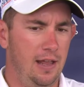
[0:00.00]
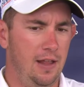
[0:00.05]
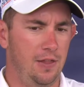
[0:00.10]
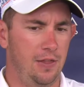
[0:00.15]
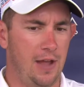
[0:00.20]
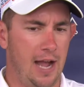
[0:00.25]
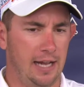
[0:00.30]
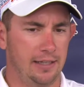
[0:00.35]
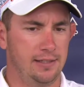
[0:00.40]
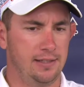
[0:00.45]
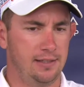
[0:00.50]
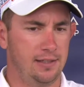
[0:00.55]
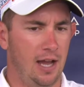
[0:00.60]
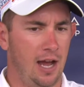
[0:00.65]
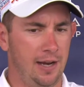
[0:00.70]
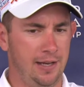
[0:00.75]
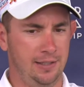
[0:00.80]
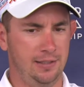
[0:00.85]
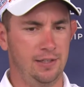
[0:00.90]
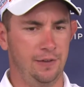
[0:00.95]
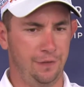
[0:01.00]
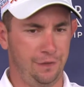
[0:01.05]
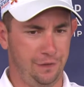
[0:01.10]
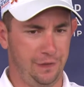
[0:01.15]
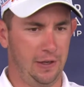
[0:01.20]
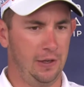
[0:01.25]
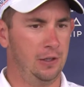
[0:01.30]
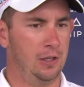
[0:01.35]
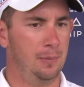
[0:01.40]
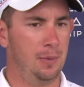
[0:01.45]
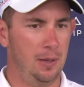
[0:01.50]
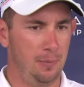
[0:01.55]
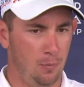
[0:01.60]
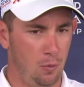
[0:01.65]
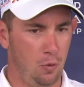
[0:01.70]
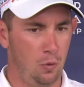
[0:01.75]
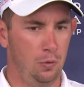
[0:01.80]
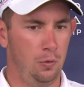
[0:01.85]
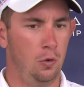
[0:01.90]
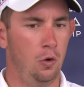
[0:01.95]
that's starting to feel a bit
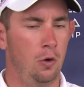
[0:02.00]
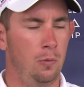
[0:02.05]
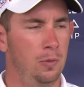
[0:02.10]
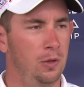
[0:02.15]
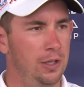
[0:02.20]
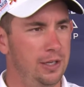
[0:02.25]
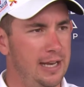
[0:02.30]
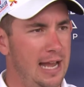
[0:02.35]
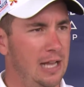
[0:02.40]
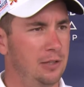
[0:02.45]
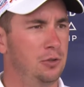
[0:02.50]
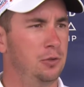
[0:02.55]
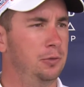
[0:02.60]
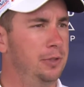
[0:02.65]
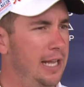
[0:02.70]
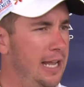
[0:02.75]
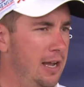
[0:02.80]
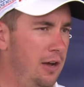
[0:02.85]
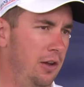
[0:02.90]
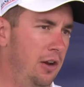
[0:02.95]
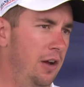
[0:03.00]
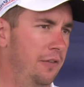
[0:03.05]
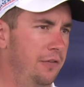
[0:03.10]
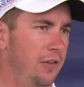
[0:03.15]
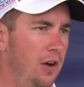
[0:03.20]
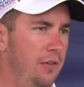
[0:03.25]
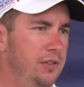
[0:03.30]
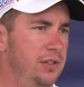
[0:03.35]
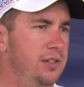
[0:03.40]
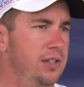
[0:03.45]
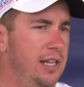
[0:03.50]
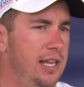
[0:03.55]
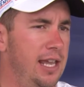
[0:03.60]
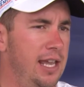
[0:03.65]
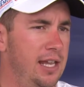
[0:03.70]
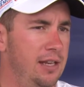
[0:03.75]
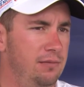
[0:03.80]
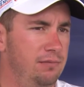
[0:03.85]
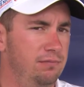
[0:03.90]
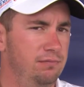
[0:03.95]
more normal and natural now, and I've obviously
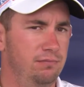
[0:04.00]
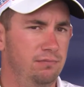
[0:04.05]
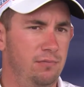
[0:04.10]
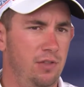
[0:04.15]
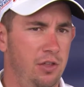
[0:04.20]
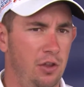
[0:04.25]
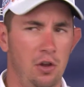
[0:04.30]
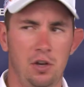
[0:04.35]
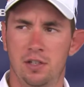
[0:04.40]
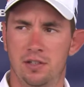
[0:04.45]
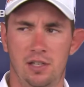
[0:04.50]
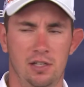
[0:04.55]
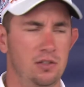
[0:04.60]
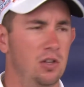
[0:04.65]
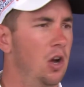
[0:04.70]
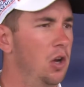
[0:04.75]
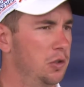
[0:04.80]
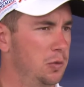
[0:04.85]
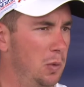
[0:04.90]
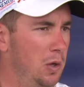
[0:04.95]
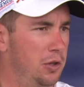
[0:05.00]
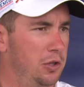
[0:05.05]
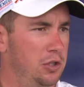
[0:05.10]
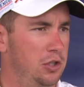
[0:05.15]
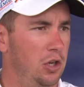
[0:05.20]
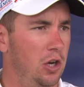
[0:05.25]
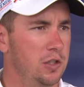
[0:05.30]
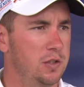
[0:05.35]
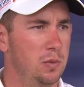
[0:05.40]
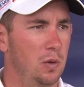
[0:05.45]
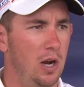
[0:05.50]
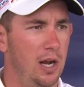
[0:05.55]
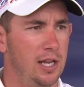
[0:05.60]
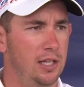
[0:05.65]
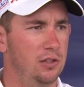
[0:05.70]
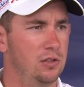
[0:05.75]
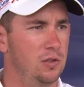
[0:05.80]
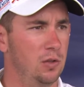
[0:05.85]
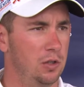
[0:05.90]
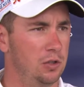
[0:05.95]
hit 36 holes worth of shots where I
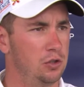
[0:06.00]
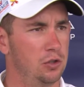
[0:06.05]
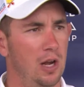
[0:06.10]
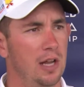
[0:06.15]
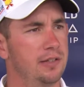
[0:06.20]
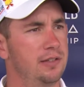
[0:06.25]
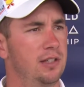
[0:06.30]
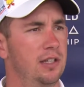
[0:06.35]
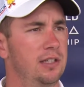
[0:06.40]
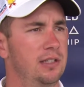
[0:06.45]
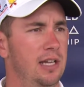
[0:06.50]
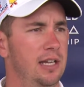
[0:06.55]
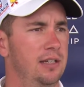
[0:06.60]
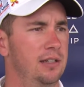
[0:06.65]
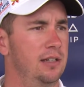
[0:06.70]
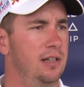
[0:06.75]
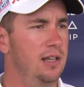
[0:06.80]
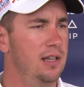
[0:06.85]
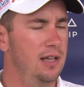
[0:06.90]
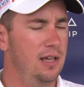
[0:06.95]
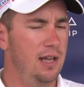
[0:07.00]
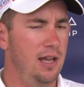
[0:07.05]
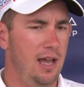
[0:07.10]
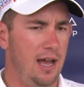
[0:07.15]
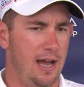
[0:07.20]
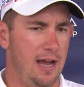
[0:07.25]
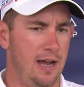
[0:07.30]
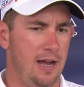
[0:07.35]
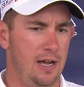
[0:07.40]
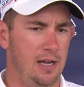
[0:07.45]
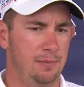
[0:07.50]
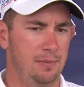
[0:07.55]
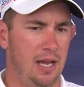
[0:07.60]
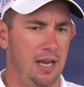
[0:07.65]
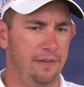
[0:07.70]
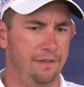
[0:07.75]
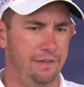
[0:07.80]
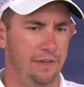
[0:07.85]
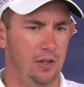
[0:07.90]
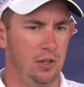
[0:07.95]
can sort of trust it and
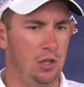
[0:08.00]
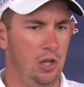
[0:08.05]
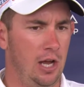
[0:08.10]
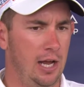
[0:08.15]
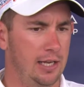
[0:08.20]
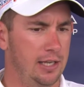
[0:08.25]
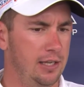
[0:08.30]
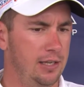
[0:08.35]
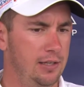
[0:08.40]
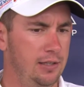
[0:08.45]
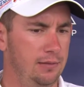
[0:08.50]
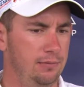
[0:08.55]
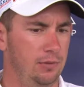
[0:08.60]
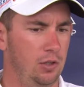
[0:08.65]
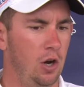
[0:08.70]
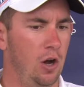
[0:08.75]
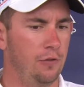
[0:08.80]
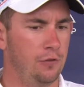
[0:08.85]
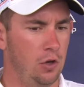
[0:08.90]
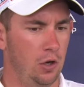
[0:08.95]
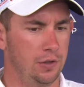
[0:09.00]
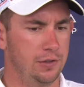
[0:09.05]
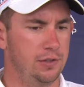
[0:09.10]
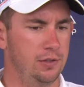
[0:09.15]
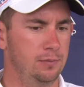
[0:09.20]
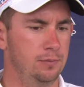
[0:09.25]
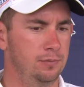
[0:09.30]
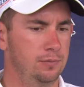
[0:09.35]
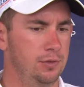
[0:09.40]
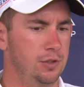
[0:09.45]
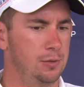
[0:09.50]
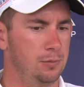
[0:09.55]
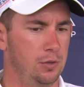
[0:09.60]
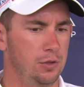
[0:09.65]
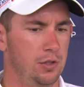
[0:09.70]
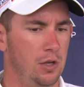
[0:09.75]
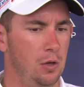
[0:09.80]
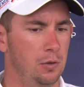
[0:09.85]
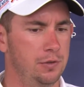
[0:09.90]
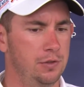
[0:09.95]
feel like, I've got some
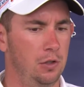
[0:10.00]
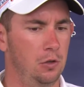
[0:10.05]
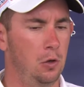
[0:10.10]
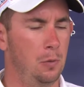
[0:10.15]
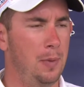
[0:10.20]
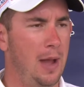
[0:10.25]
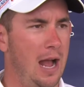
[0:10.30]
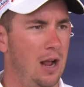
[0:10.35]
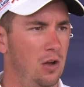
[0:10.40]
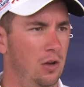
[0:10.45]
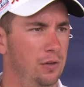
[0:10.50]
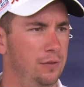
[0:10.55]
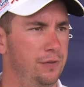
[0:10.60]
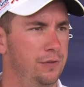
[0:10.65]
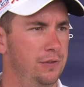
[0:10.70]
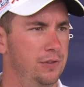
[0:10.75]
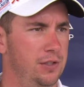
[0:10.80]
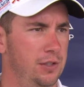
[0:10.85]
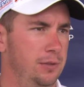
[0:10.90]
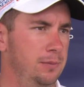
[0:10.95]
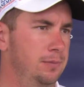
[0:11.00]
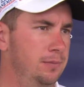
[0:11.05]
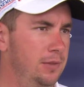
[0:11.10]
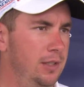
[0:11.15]
results to look back on to